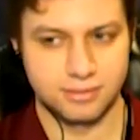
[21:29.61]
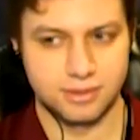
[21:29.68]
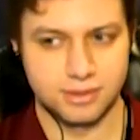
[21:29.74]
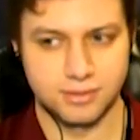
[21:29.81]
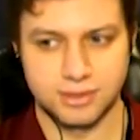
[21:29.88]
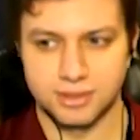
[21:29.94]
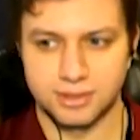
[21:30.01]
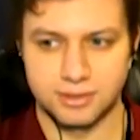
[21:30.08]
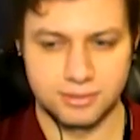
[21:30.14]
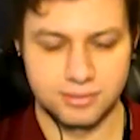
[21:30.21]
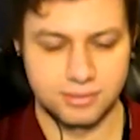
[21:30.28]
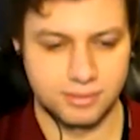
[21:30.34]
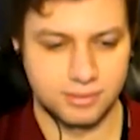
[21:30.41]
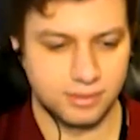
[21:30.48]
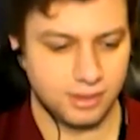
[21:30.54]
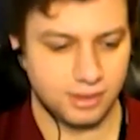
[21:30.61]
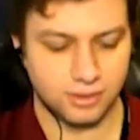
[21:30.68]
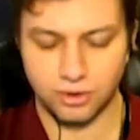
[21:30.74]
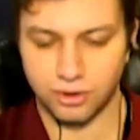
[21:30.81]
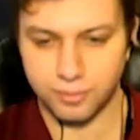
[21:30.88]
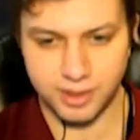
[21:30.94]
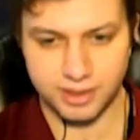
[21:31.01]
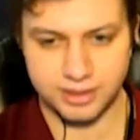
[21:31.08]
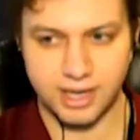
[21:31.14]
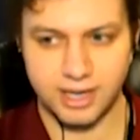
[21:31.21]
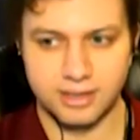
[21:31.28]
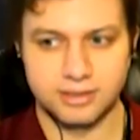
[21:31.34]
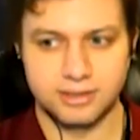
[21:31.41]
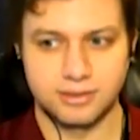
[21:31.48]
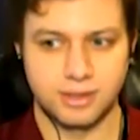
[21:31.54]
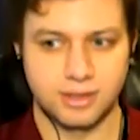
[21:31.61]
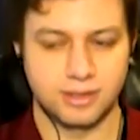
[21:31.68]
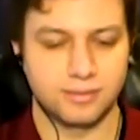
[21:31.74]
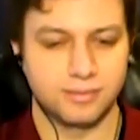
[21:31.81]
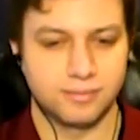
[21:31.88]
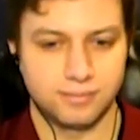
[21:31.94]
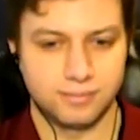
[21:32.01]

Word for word: so we should incorporate that into our